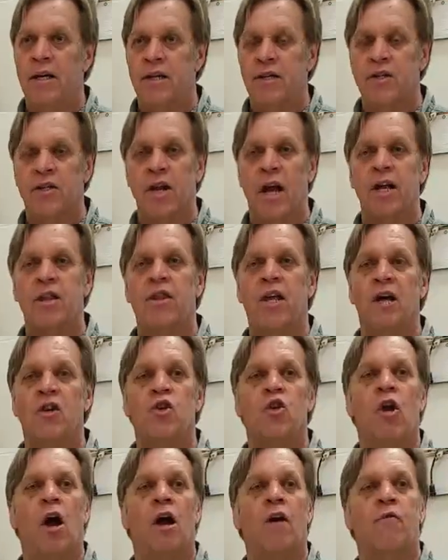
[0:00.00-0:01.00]
They design
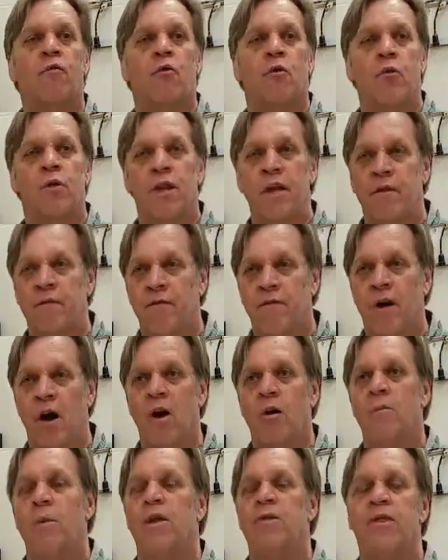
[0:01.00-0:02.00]
that shock for the
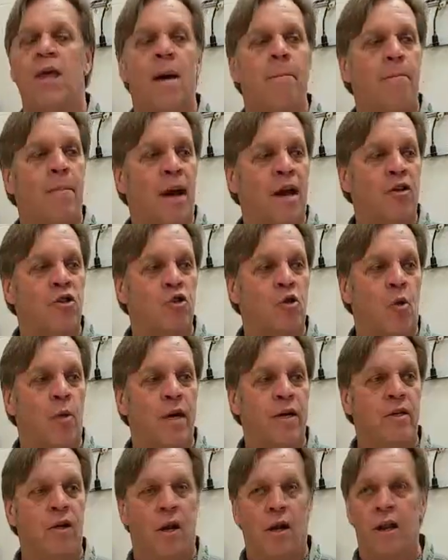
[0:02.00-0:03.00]
environment that bike's going